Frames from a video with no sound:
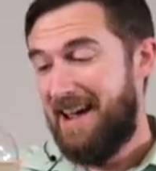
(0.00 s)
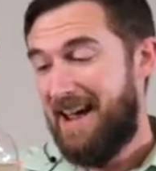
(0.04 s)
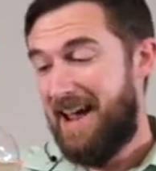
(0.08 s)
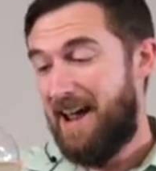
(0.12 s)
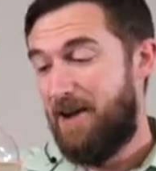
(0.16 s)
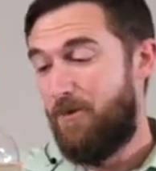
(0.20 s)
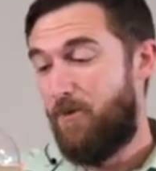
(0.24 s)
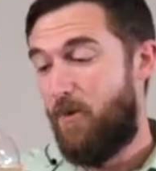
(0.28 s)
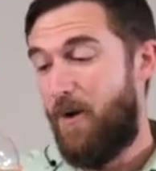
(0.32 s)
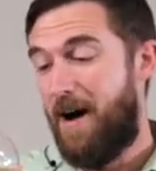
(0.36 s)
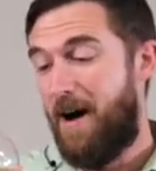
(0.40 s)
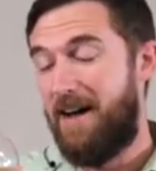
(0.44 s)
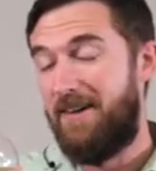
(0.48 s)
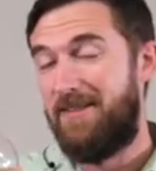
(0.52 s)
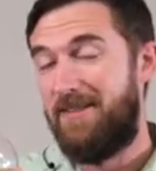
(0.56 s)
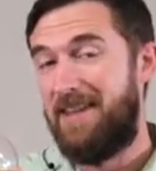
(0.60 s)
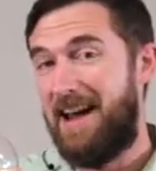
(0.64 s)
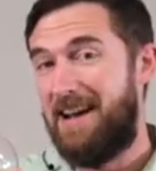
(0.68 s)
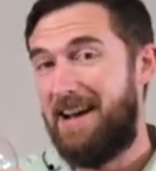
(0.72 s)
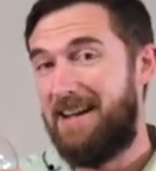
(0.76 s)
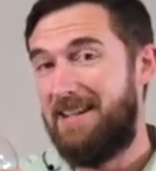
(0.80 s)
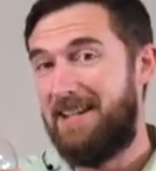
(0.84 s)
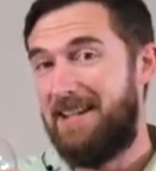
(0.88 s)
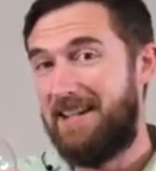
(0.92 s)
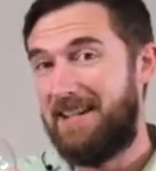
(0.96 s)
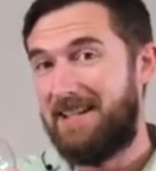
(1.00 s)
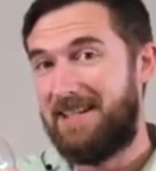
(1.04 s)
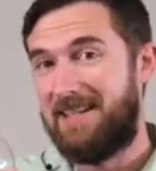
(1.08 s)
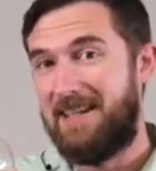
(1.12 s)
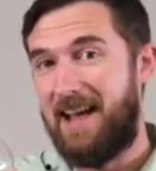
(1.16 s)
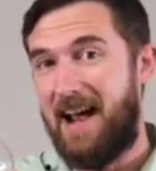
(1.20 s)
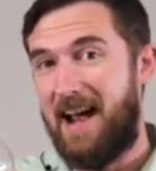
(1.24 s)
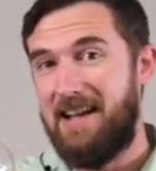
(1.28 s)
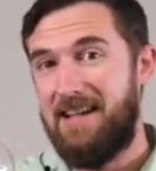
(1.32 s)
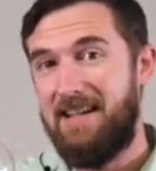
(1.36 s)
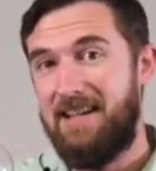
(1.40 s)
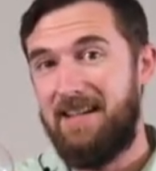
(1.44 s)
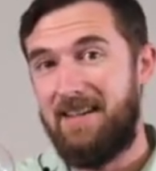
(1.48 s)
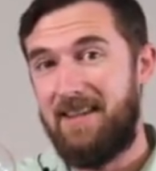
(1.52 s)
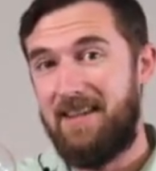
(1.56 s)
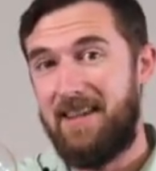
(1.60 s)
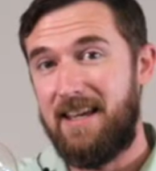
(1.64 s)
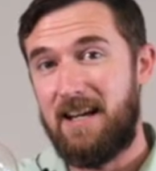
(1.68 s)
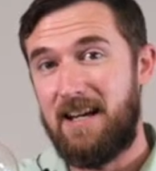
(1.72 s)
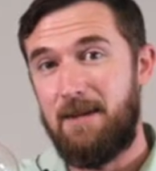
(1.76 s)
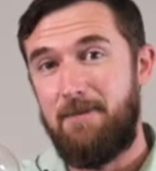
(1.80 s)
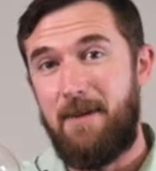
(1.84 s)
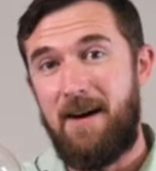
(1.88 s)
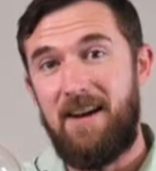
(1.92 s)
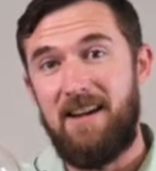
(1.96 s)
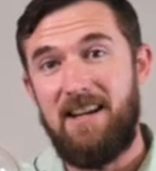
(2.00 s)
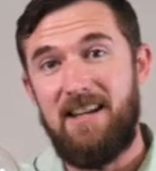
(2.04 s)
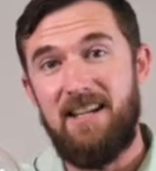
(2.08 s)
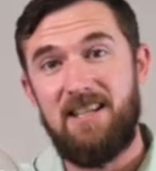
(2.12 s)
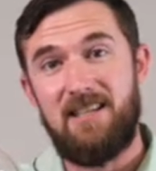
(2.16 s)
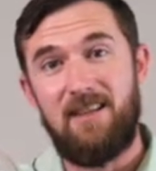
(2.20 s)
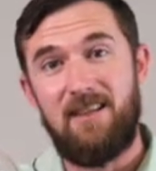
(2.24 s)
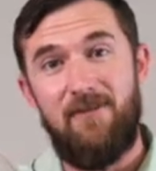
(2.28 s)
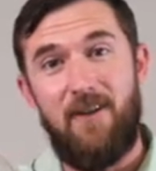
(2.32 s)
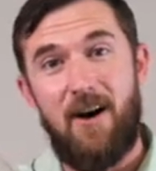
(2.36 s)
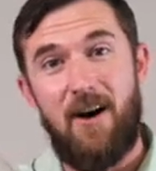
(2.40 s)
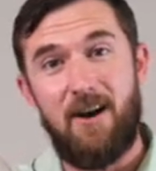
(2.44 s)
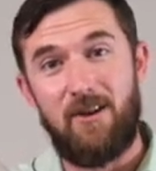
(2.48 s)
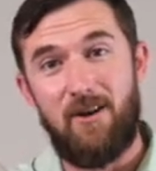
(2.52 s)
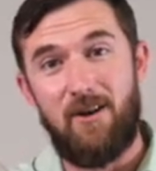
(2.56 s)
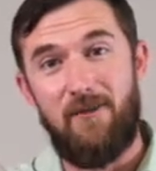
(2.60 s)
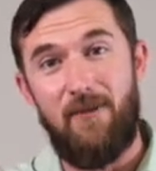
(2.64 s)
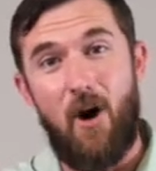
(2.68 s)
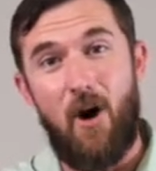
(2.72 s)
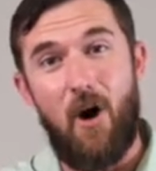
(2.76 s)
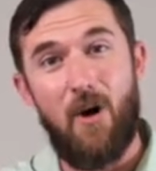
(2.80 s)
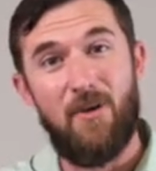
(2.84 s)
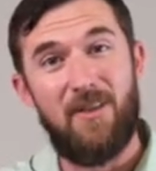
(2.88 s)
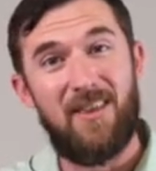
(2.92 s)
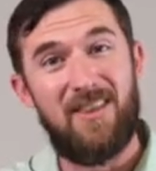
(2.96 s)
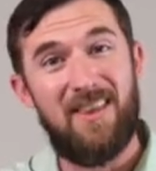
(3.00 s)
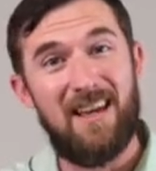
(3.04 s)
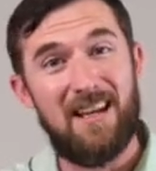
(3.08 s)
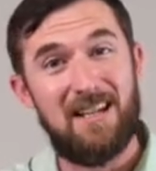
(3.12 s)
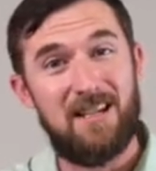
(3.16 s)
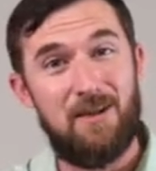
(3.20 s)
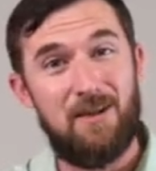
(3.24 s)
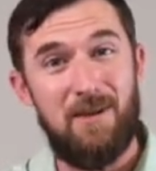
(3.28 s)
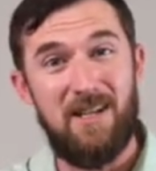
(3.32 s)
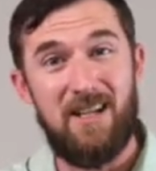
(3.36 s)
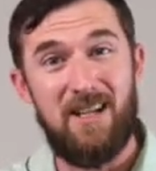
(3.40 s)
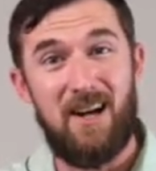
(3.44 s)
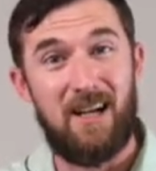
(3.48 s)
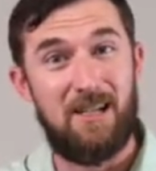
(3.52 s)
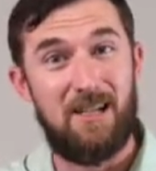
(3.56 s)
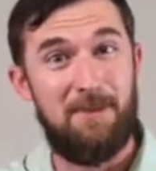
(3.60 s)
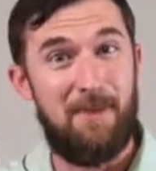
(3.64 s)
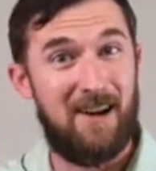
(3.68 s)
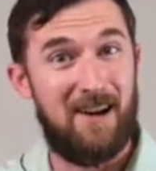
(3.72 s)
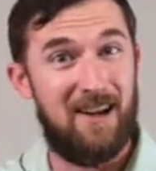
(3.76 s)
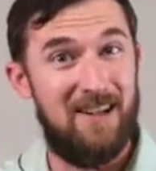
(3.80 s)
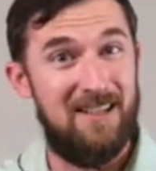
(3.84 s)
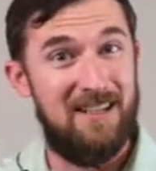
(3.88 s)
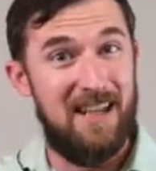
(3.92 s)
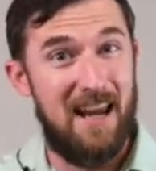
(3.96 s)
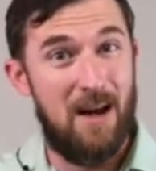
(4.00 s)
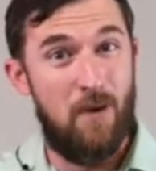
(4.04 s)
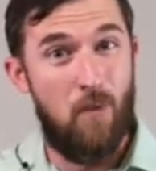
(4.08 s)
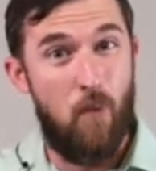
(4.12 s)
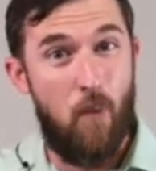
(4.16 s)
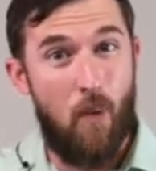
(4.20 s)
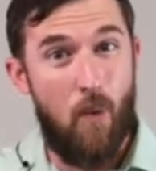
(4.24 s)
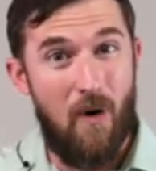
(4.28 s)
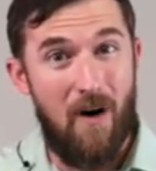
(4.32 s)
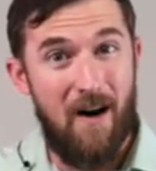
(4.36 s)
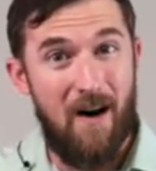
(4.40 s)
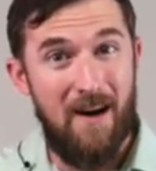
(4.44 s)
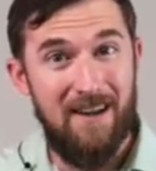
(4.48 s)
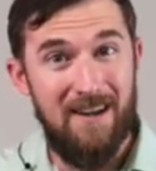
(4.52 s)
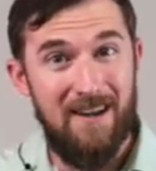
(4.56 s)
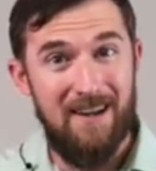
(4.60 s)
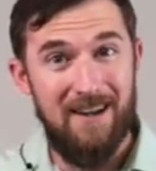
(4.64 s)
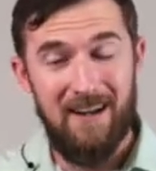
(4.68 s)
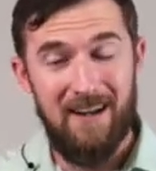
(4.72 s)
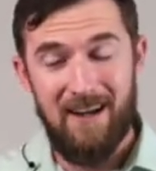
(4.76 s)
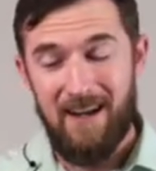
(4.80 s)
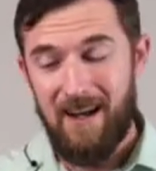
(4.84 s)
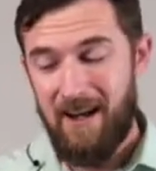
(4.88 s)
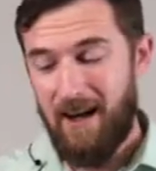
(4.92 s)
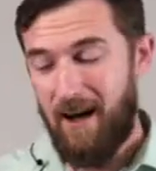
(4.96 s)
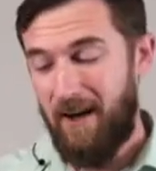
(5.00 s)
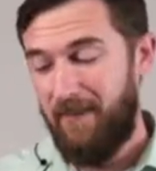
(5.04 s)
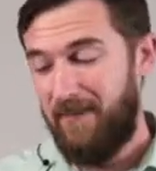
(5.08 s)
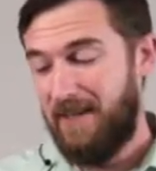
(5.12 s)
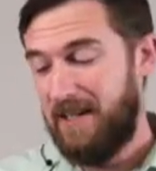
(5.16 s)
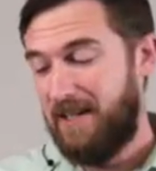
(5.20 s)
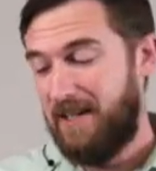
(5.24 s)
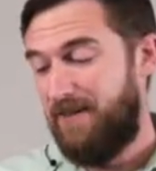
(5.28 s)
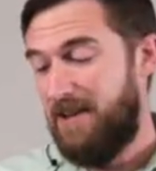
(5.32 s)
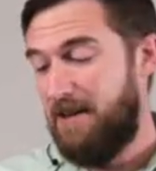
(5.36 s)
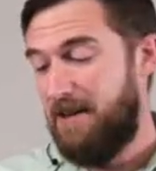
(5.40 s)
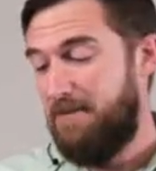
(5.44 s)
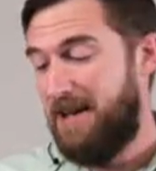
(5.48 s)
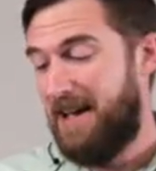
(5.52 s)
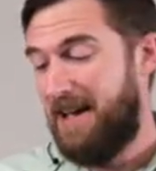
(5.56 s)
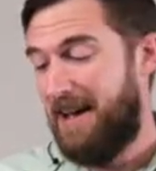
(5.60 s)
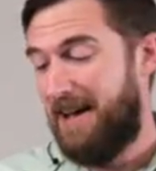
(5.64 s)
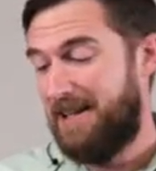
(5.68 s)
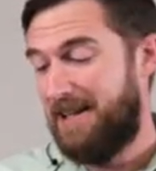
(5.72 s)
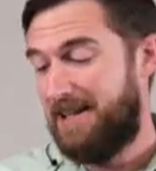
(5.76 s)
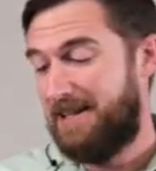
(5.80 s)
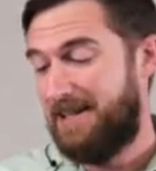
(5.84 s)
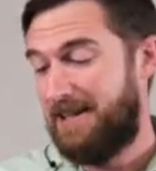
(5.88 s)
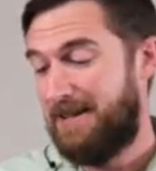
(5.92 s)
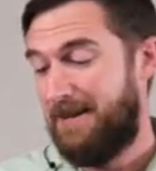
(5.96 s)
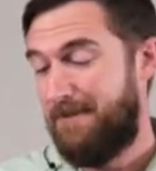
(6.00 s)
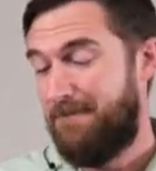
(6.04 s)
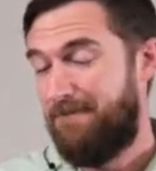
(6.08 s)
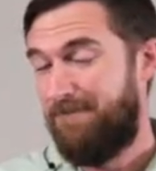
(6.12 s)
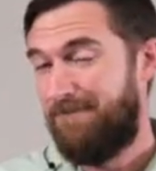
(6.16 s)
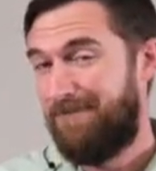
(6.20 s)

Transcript: And while that is exciting to think about, He's the Father of all the things that we talked about on day 1 of this VBS,